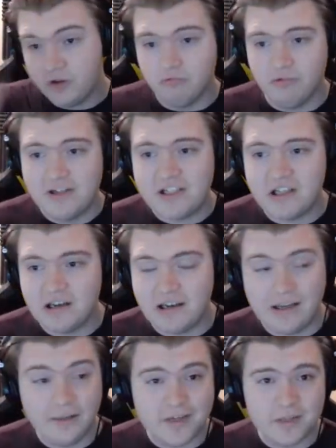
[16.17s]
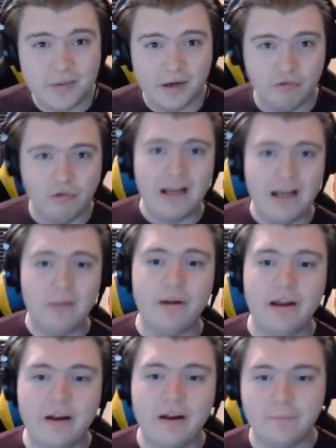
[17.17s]
Recently, there's been a really
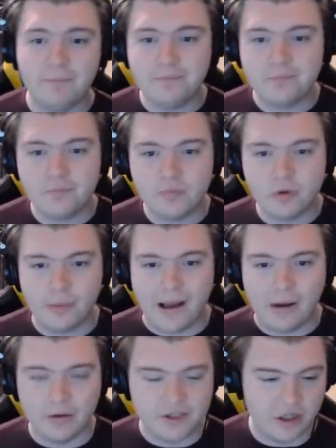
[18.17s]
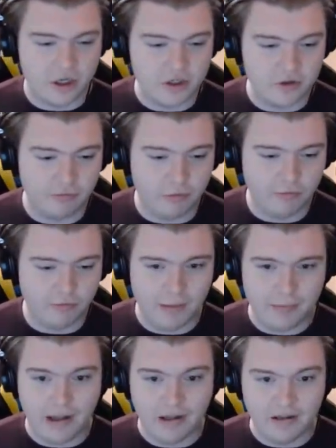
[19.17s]
big power surge of Ret
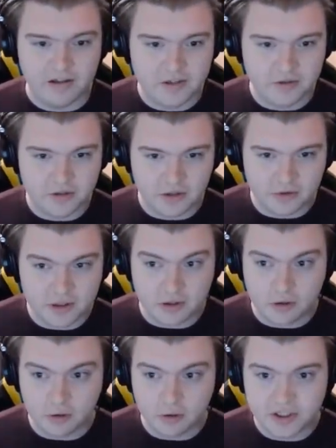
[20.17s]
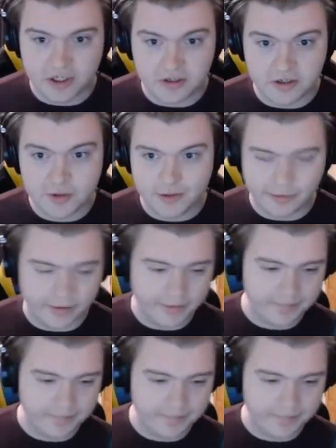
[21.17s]
Paladins due to a certain streamer,